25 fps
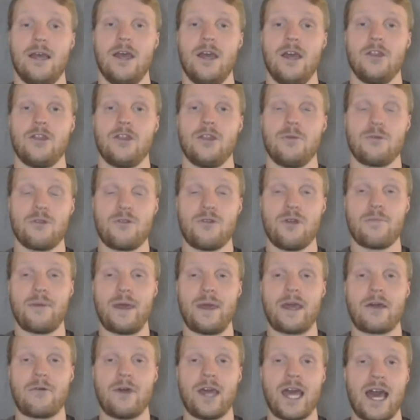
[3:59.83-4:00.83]
Number 3
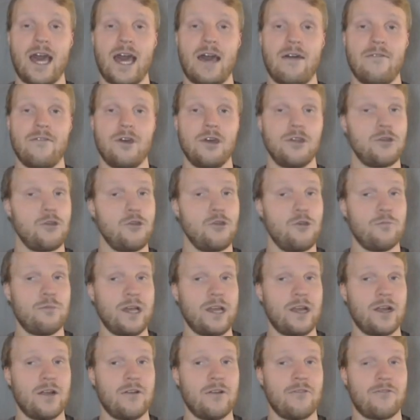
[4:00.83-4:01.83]
pick, we have a new
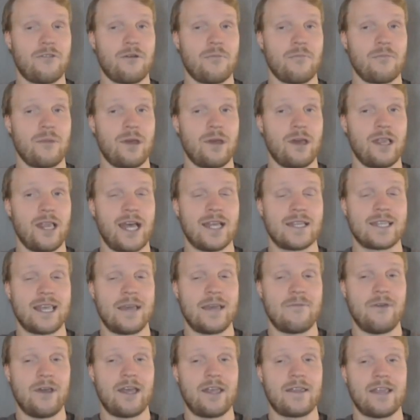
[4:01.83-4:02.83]
player from last
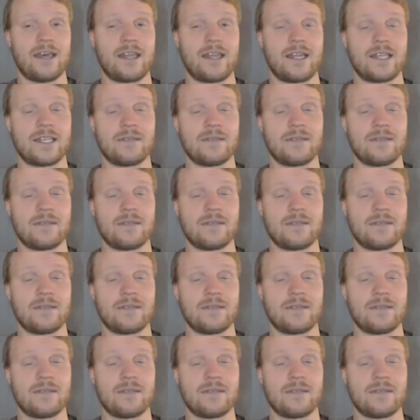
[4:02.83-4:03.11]
game week, and that is